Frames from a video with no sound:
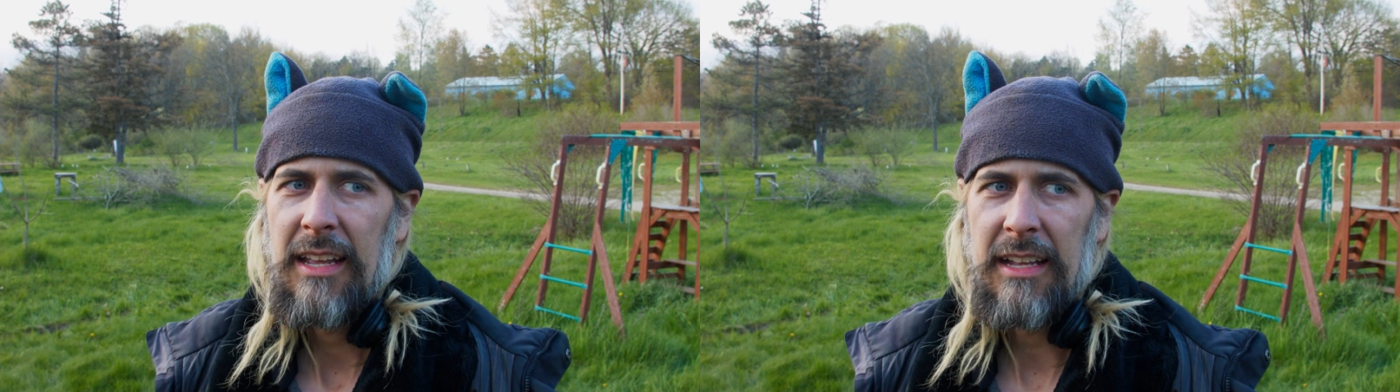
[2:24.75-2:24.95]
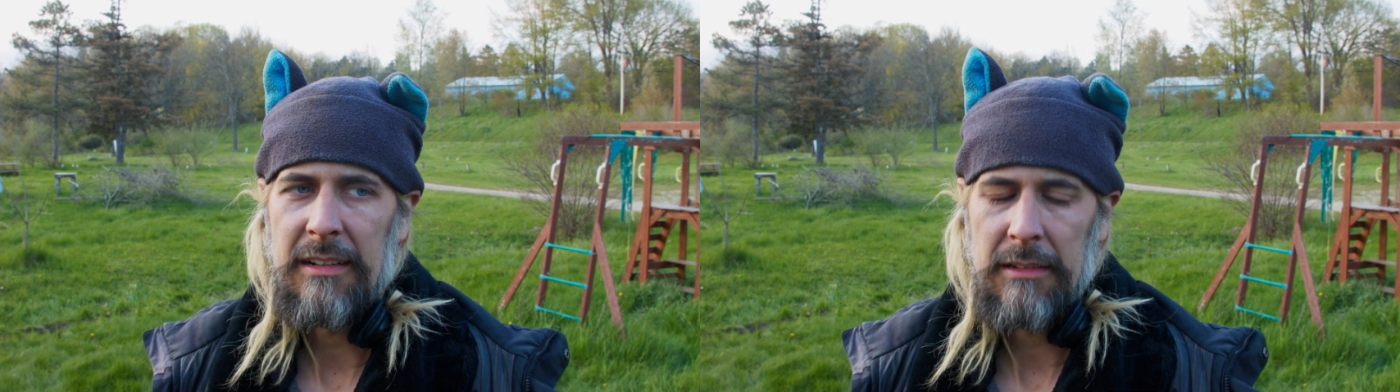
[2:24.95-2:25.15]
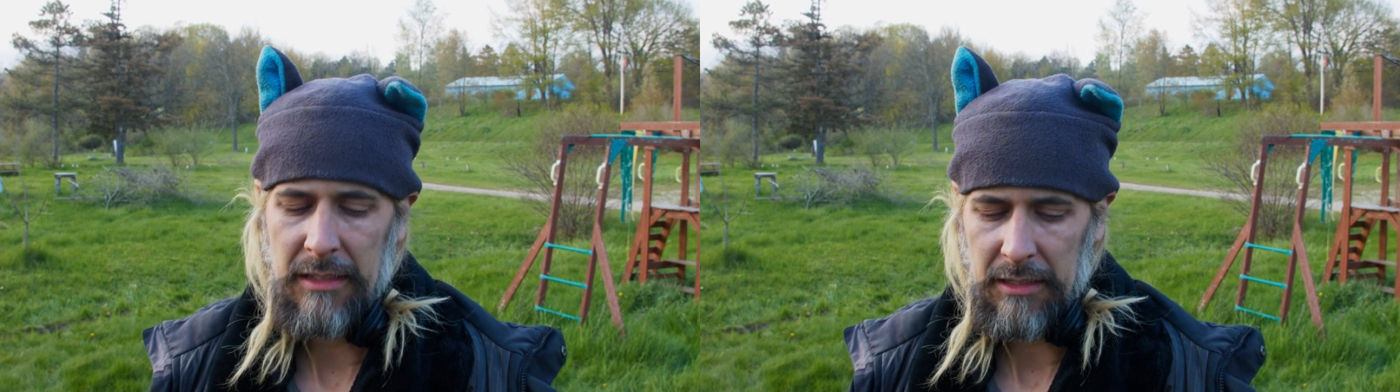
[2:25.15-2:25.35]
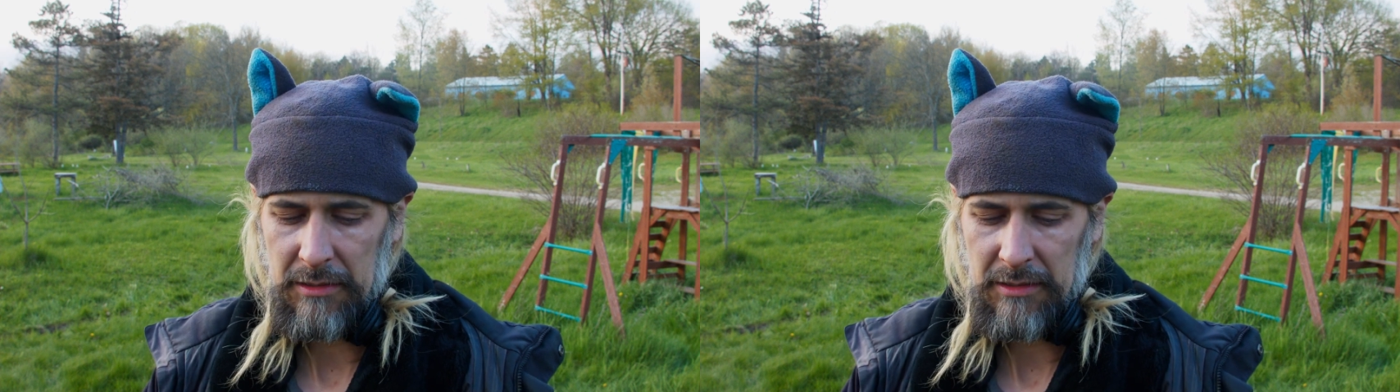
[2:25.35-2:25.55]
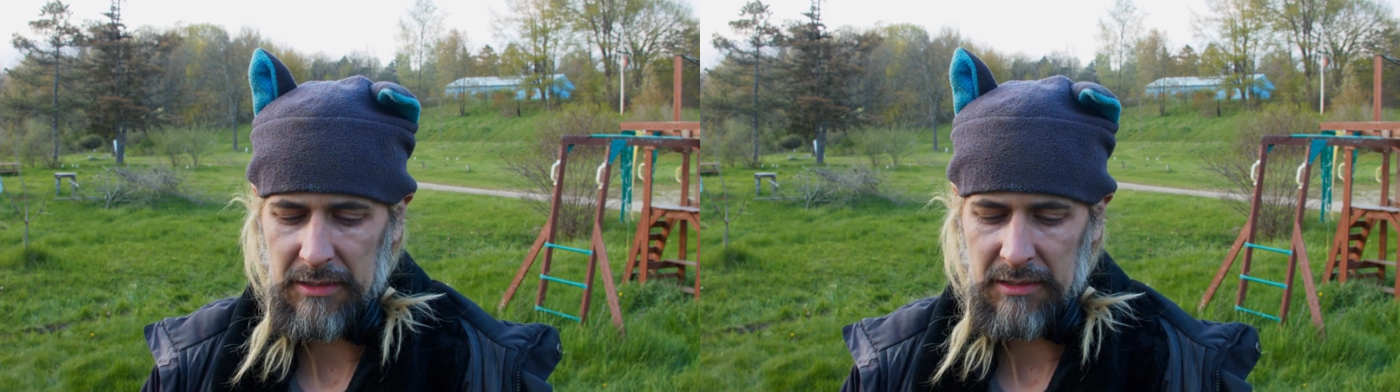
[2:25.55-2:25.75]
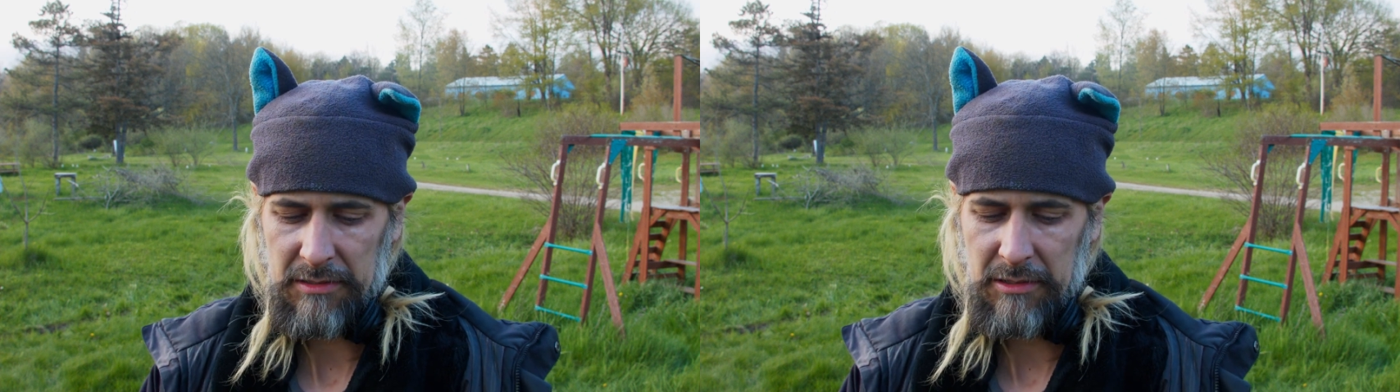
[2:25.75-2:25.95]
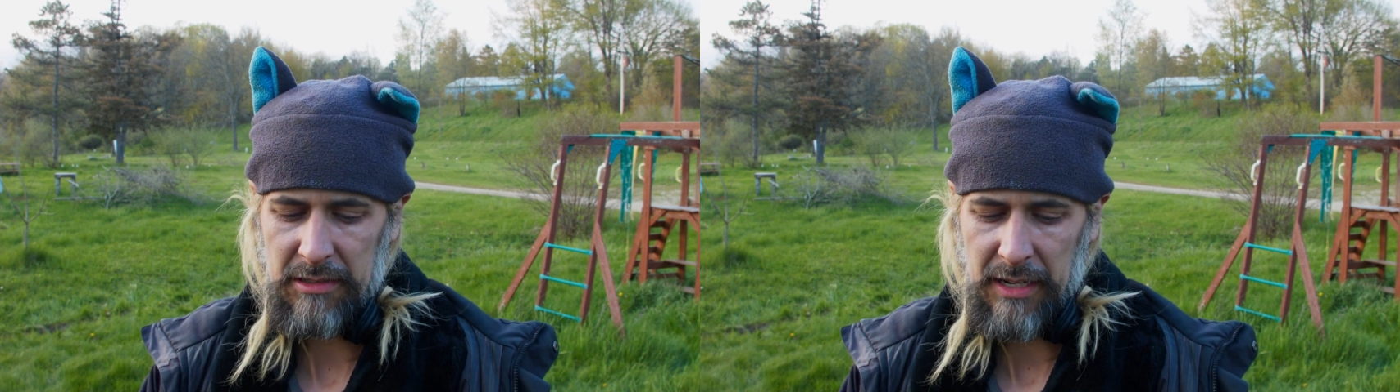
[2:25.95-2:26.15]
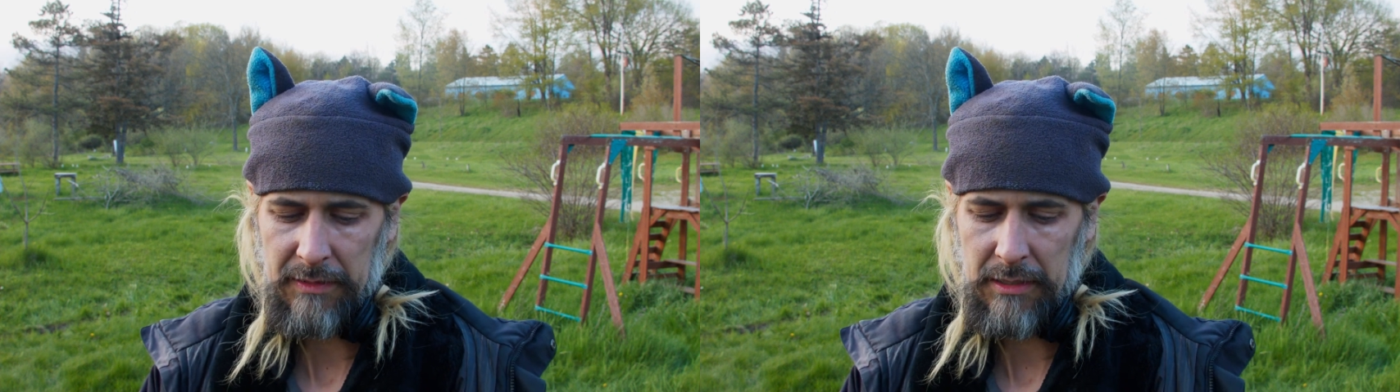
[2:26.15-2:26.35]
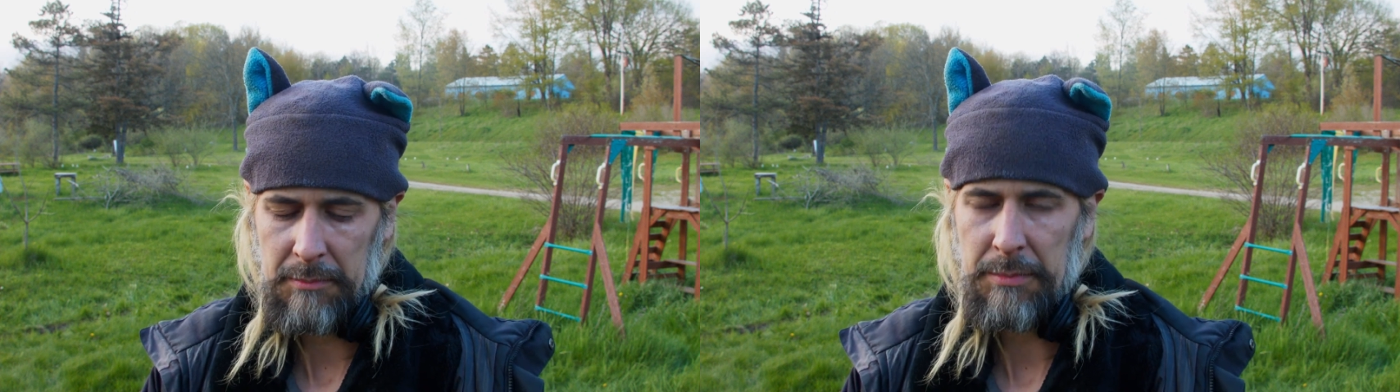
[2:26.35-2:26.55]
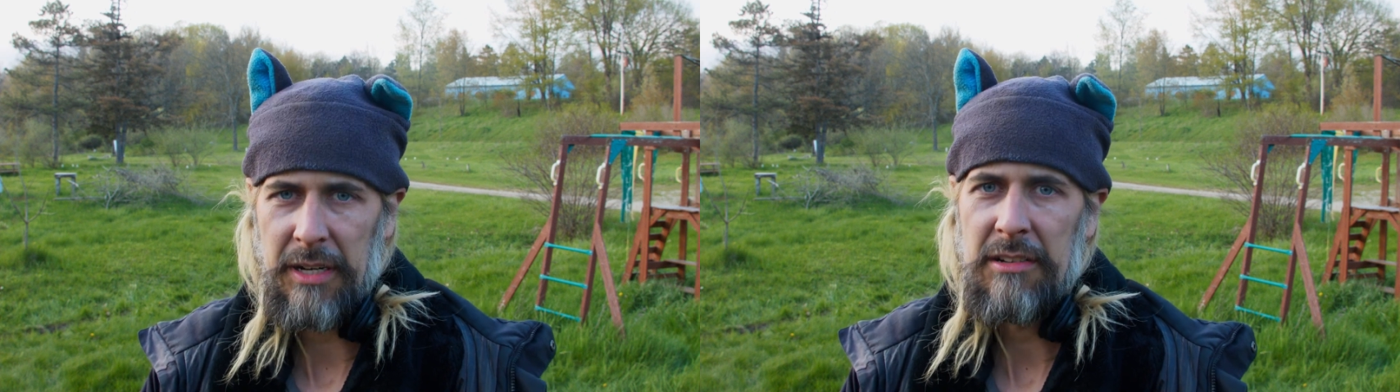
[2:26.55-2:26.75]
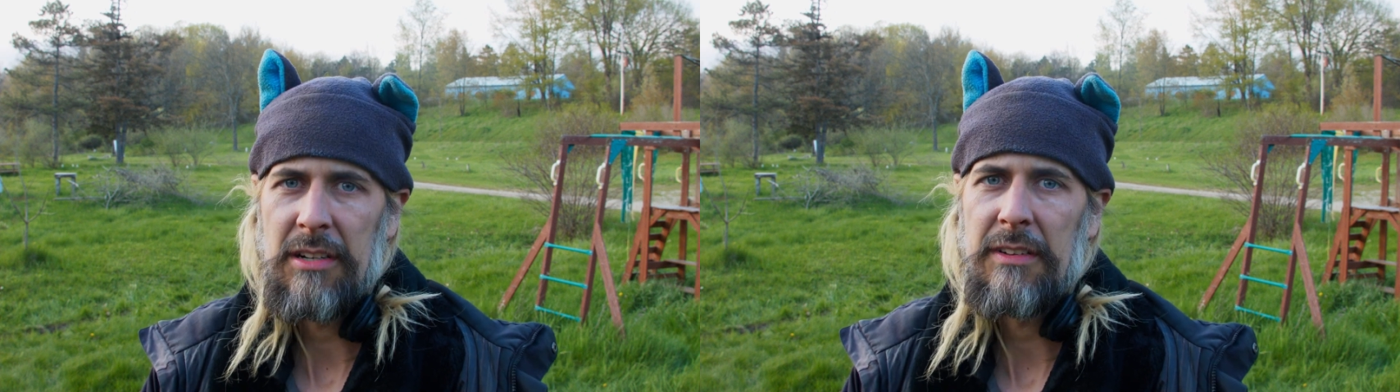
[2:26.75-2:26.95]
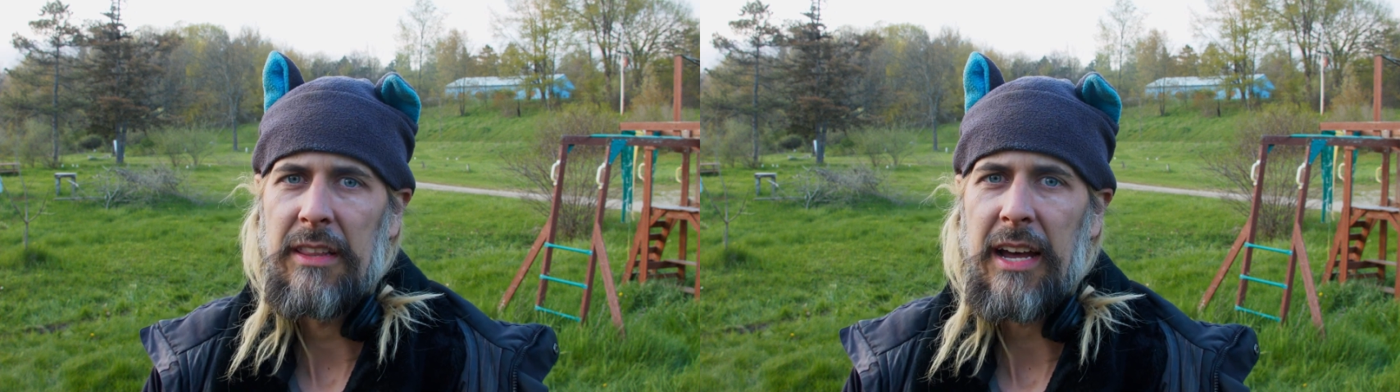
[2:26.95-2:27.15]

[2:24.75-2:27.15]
and they'll use the screwdriver to bridge over the